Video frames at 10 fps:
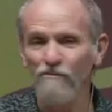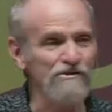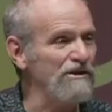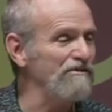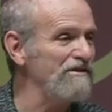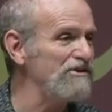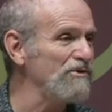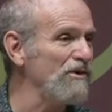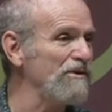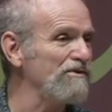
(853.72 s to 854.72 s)
parents
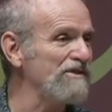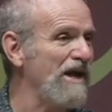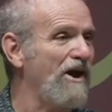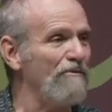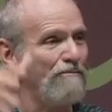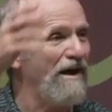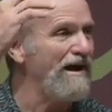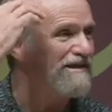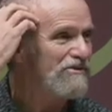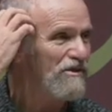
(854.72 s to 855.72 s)
around the table,
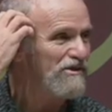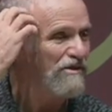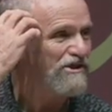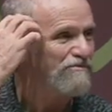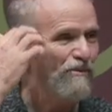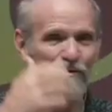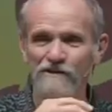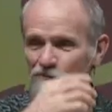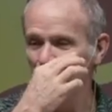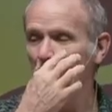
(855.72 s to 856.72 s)
and Psalm
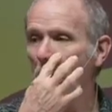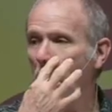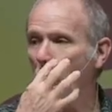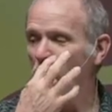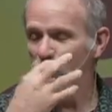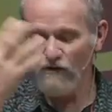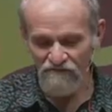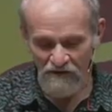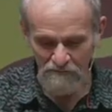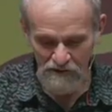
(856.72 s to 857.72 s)
uh,
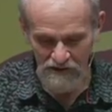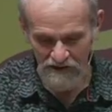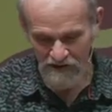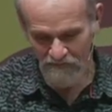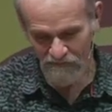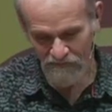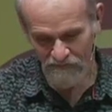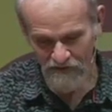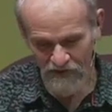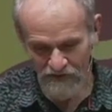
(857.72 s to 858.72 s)
128, peace
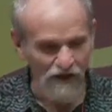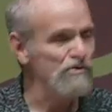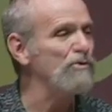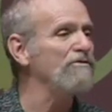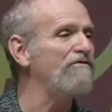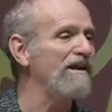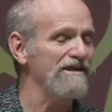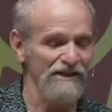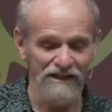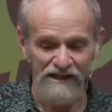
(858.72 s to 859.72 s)
with your wife, with your
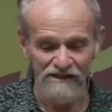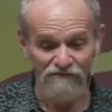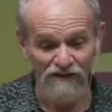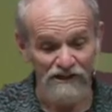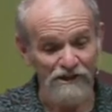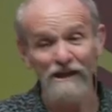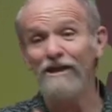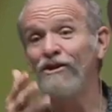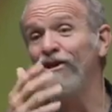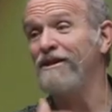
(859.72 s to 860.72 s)
family. And
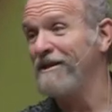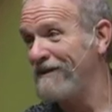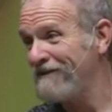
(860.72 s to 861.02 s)
God, when He